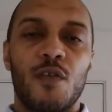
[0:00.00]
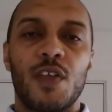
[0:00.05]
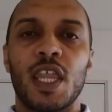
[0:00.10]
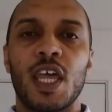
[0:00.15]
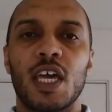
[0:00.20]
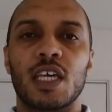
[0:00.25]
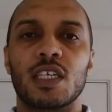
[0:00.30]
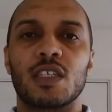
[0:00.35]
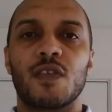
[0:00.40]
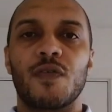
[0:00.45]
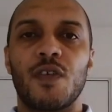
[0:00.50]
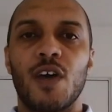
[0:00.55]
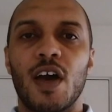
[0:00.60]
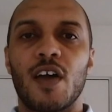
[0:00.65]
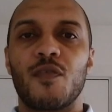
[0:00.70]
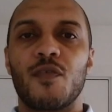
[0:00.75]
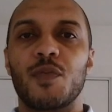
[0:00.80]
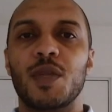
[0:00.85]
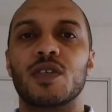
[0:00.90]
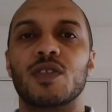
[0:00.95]
next
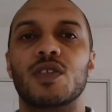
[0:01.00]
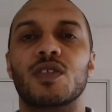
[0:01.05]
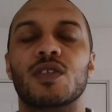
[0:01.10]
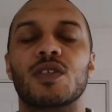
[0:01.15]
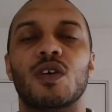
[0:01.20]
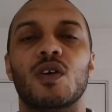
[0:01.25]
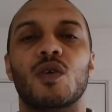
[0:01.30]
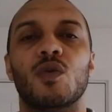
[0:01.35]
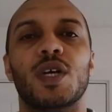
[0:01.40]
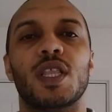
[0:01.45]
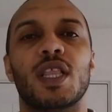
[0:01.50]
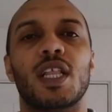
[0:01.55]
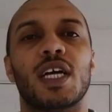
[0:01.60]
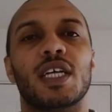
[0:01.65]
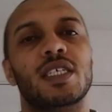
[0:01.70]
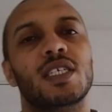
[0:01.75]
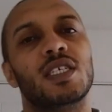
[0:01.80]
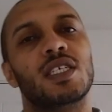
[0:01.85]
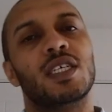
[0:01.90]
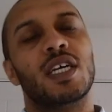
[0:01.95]
five minutes or so, we'd like
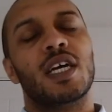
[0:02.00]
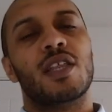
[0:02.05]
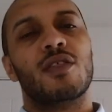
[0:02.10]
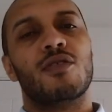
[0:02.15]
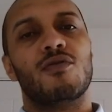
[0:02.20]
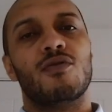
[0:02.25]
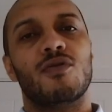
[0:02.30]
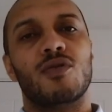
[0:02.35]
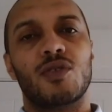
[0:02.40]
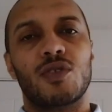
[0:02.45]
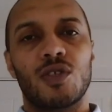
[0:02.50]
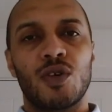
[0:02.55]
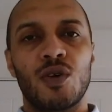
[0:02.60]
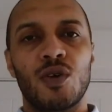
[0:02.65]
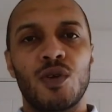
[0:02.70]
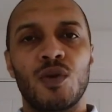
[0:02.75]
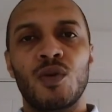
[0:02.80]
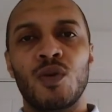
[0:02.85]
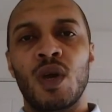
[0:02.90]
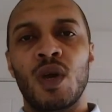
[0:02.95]
to chat through
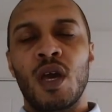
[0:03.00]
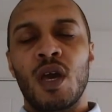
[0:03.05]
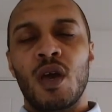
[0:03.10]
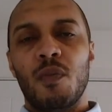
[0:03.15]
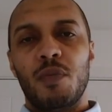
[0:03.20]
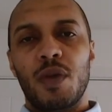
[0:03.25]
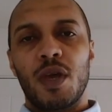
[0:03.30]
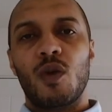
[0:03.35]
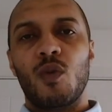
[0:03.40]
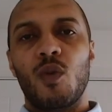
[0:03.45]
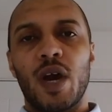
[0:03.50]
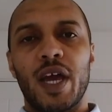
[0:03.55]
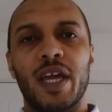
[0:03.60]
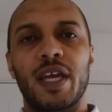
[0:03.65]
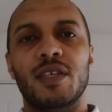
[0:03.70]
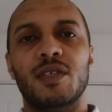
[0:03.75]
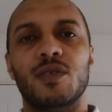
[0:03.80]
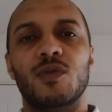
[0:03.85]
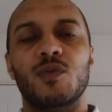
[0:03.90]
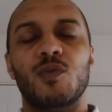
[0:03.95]
two big
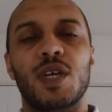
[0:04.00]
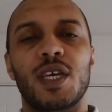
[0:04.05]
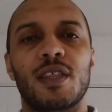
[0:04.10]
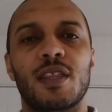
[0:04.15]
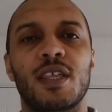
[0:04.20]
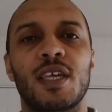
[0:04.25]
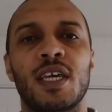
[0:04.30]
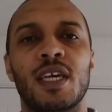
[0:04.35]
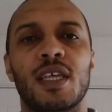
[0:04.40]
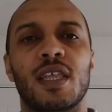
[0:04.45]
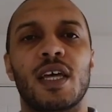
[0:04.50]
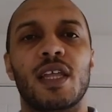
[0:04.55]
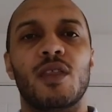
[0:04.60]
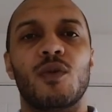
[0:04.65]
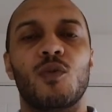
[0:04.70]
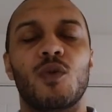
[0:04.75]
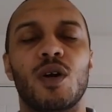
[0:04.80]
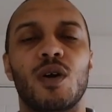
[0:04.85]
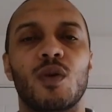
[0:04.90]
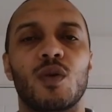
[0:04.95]
ways we think that the
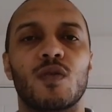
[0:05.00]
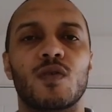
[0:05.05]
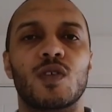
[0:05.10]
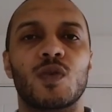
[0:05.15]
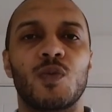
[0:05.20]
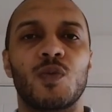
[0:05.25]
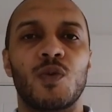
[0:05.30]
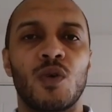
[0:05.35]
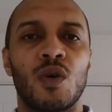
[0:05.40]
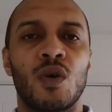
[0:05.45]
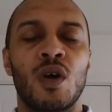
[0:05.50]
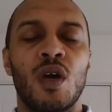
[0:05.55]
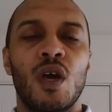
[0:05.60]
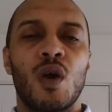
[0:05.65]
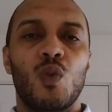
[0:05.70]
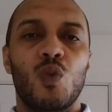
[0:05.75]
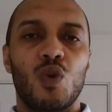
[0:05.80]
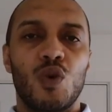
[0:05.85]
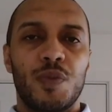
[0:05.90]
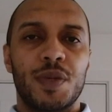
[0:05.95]
world of sport
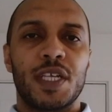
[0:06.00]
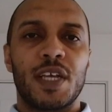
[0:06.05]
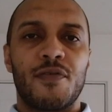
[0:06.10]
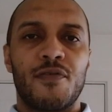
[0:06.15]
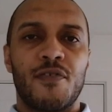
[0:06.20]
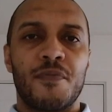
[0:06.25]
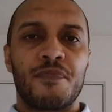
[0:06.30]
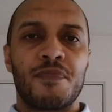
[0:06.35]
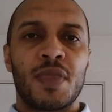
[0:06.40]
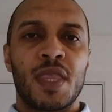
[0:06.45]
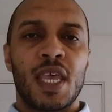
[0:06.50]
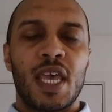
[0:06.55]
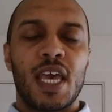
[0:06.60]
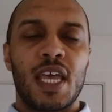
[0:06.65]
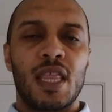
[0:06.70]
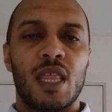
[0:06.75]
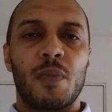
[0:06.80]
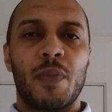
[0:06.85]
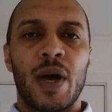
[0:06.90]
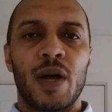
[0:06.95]
will be different in
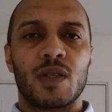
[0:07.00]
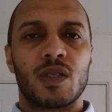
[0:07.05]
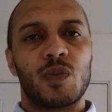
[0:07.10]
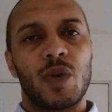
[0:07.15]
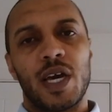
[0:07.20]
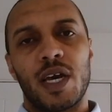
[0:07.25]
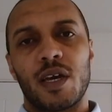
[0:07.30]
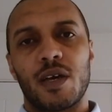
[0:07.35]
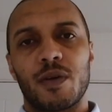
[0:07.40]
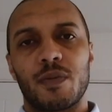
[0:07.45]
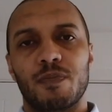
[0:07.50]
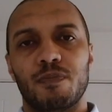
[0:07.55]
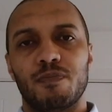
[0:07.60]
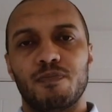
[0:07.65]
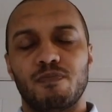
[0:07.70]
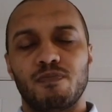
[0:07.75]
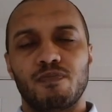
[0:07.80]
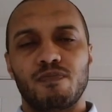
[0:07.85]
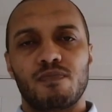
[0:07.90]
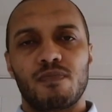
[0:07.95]
the bounce back.
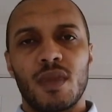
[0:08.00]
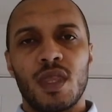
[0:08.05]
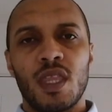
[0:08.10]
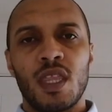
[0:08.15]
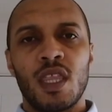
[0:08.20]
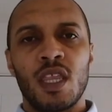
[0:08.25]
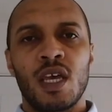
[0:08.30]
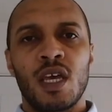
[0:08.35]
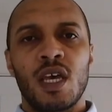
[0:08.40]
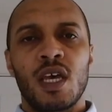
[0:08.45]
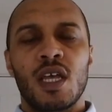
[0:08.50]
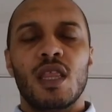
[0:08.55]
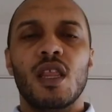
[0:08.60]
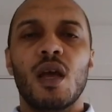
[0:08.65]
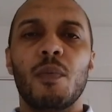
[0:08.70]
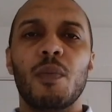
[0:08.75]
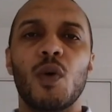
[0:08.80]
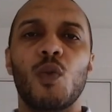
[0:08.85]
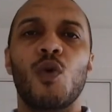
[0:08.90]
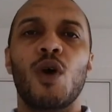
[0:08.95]

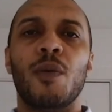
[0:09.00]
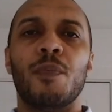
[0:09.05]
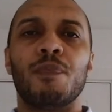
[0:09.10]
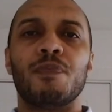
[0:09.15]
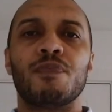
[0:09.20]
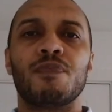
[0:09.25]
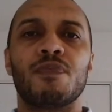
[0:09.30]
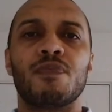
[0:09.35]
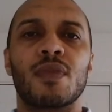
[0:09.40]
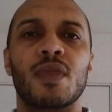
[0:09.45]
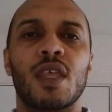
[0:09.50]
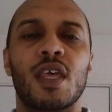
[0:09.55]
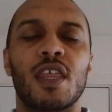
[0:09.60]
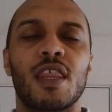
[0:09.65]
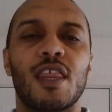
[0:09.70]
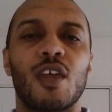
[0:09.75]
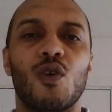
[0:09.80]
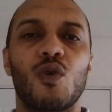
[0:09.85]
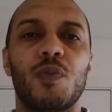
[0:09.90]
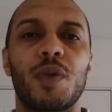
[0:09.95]
Number one,
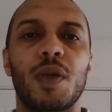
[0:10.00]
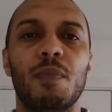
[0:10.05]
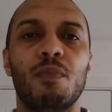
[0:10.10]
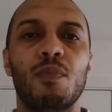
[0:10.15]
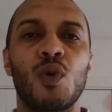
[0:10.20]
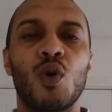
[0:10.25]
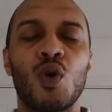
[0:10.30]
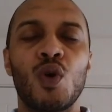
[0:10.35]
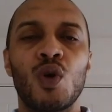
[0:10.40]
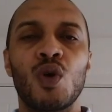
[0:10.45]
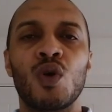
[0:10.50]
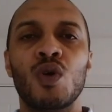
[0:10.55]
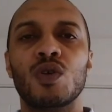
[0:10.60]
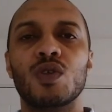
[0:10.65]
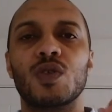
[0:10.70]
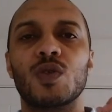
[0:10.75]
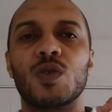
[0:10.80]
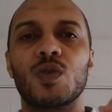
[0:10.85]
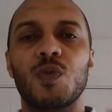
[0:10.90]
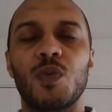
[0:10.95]
there will be more
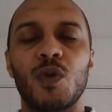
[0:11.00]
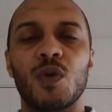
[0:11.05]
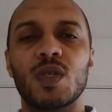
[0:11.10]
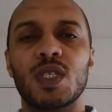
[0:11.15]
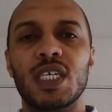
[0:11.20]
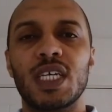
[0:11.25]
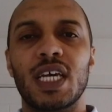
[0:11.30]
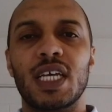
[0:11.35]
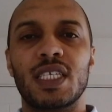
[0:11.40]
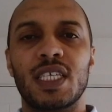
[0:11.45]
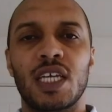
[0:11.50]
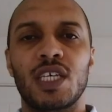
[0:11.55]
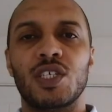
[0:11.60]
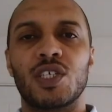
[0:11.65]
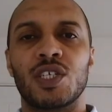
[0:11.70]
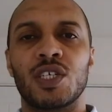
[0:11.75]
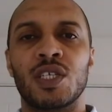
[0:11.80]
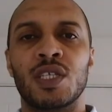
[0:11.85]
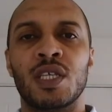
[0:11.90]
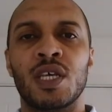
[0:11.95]
sporting
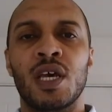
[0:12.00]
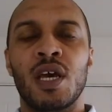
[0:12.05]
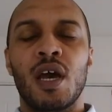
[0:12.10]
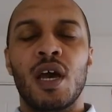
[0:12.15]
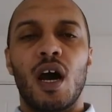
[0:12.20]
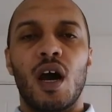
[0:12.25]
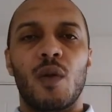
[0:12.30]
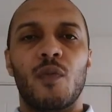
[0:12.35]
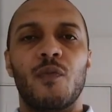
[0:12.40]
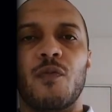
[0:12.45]
attention up for